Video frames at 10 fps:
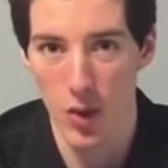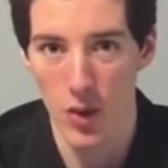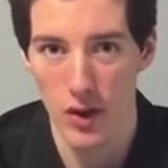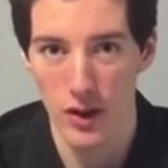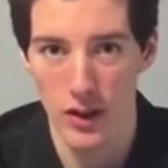
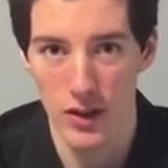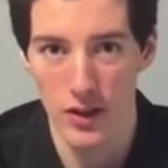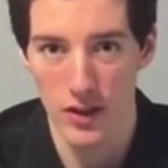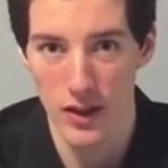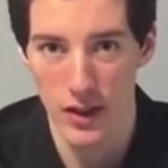corn,
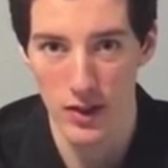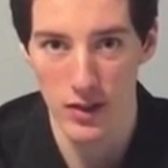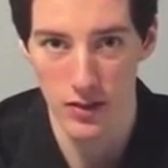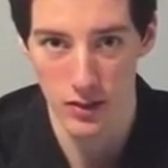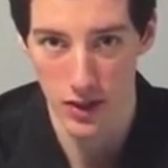it's
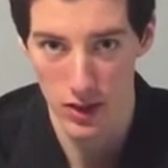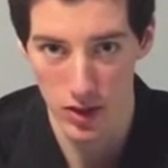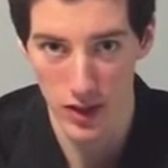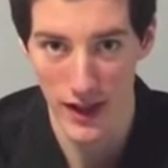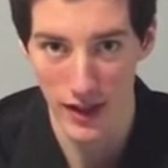
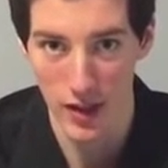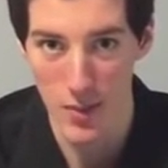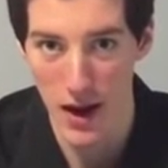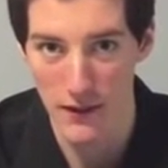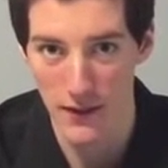genetically
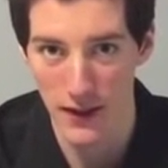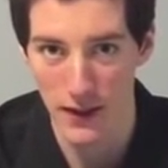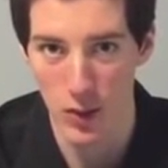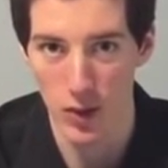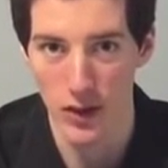modified
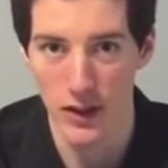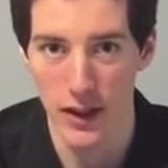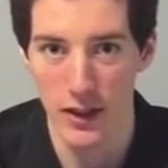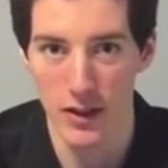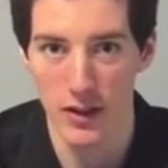corn, and
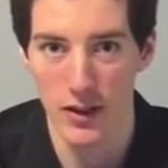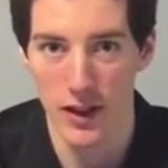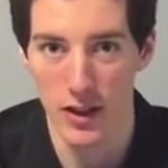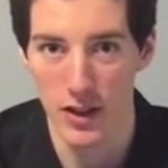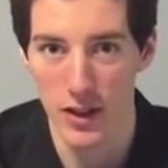that's
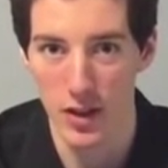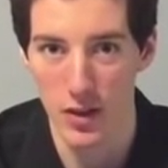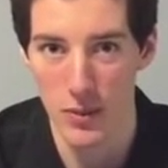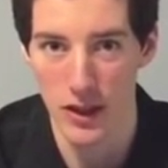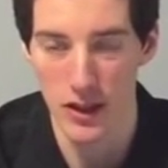an issue
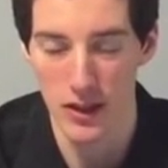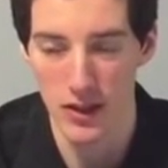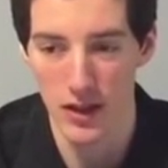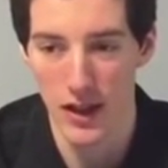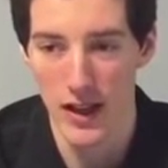
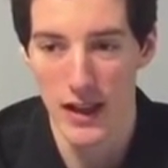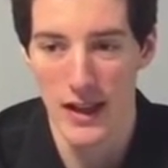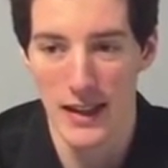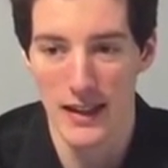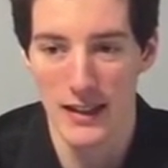because
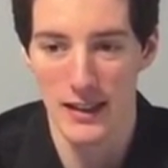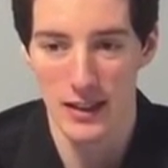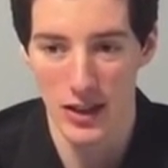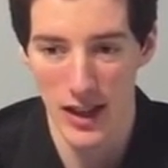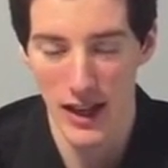
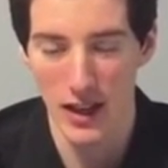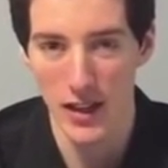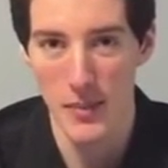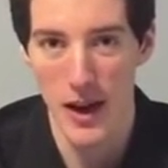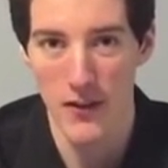genetically
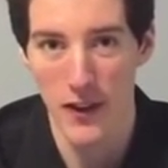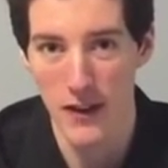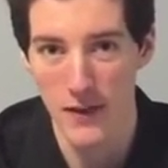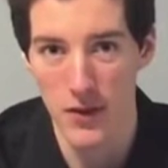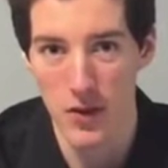
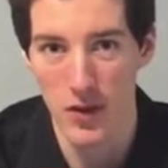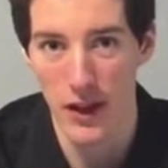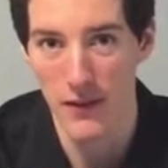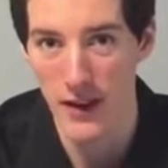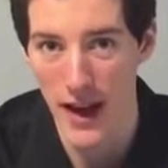modified foods
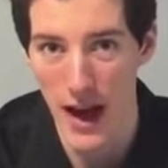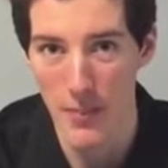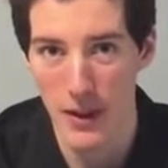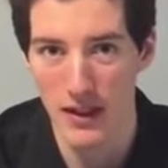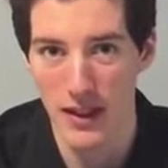have not
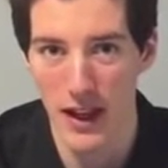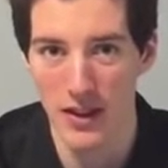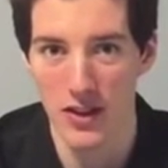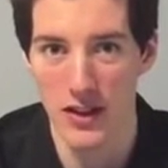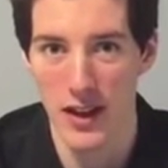been
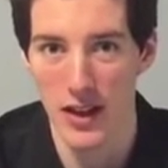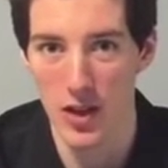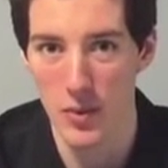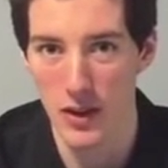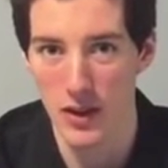tested on
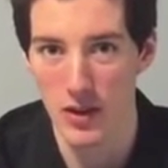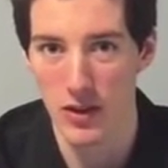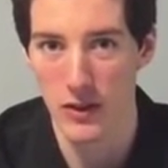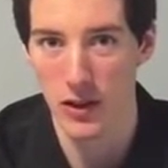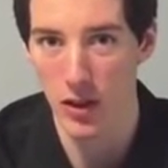
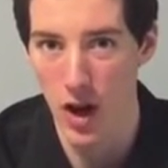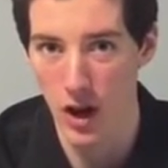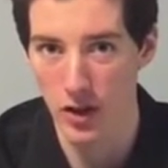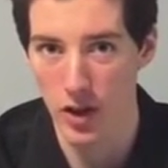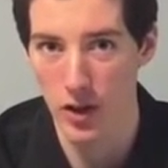humans
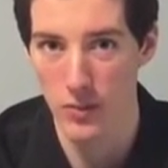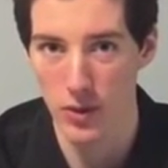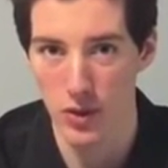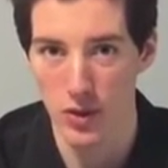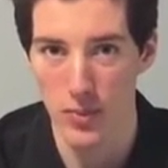long term.
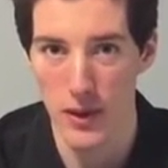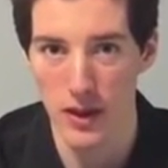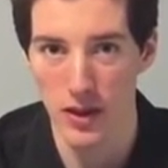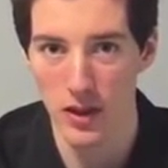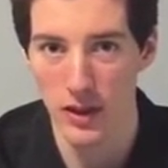So it's
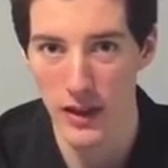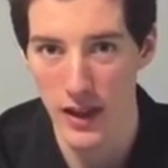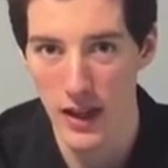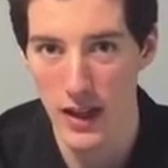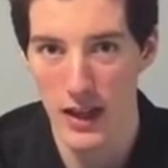
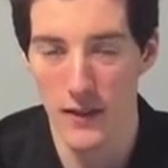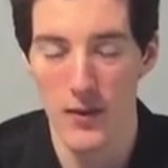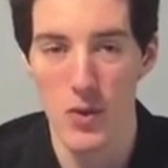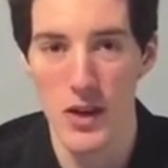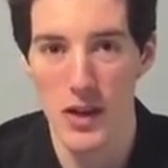basically, if
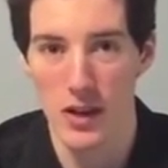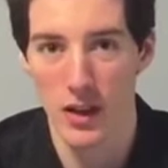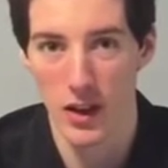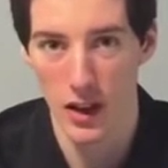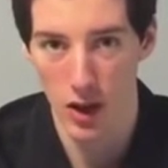you eat
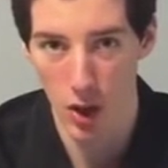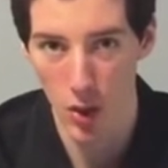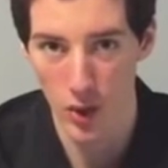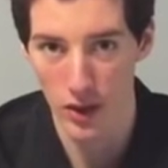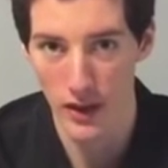
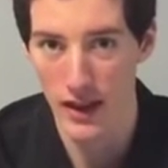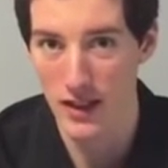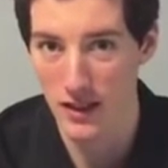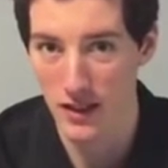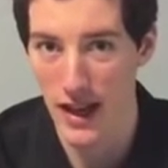corn that
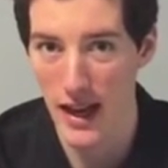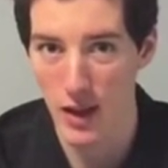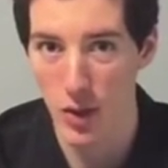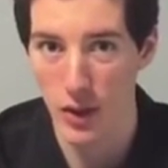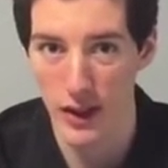is
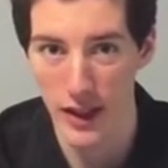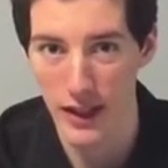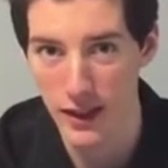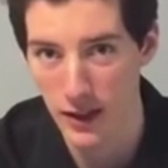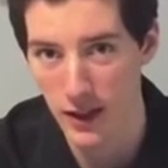
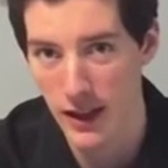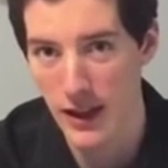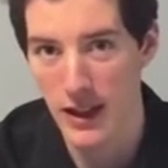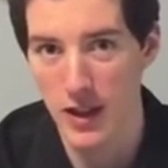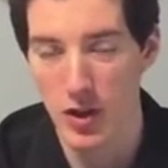non-organic,
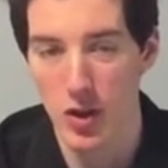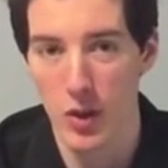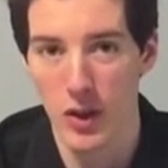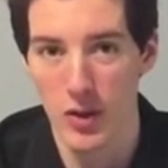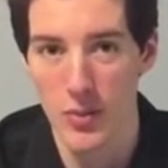then you're
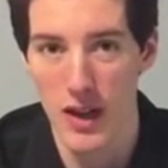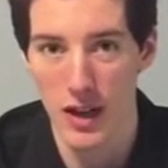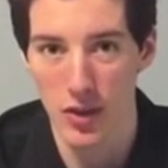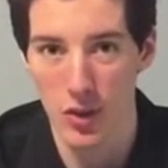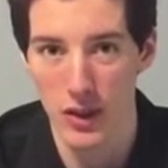going to be
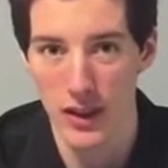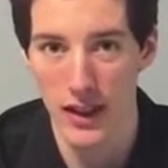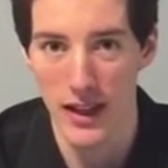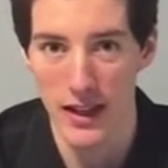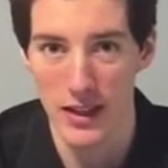entering
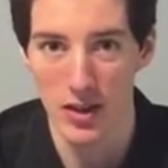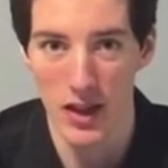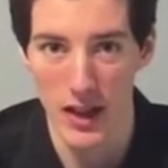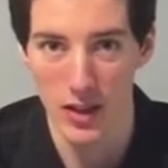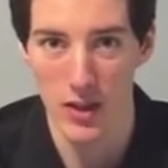a
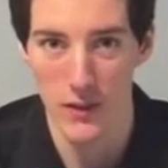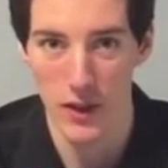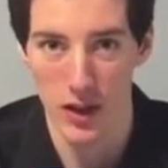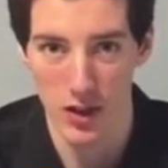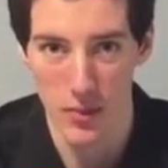
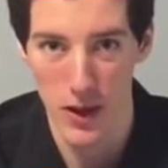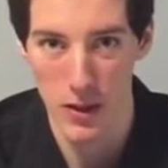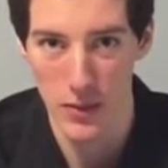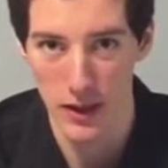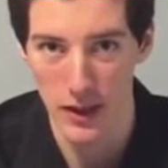scientific
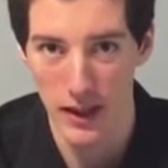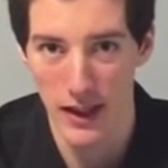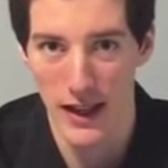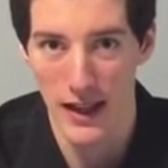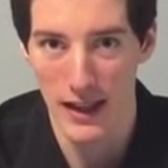experiment,
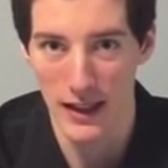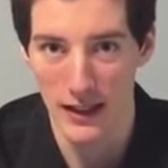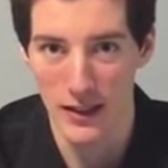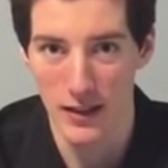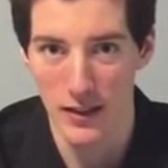
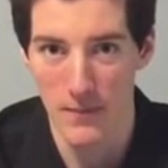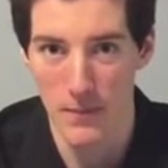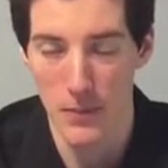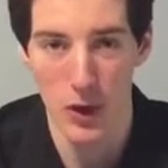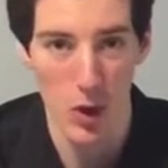and
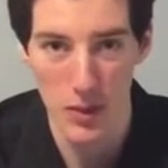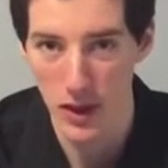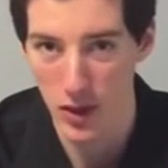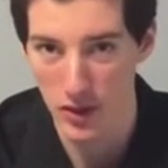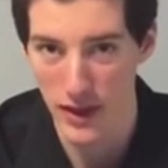nobody
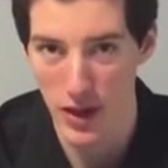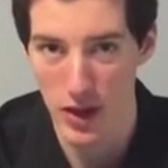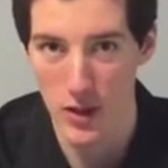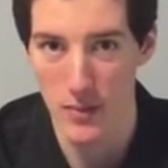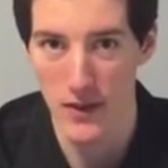knows the
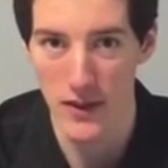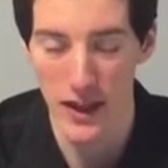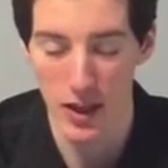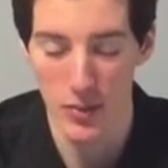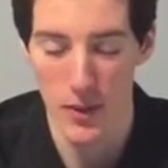outcome of that
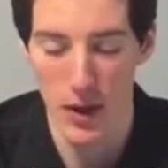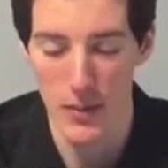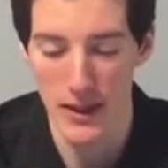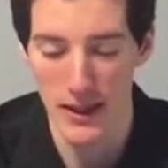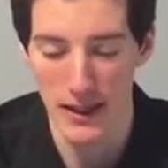
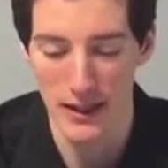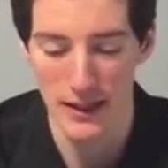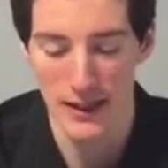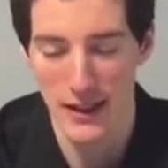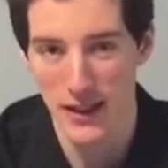experiment
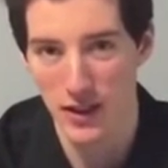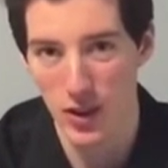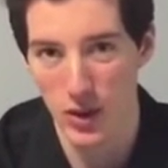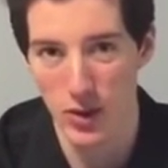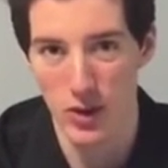yet. So it's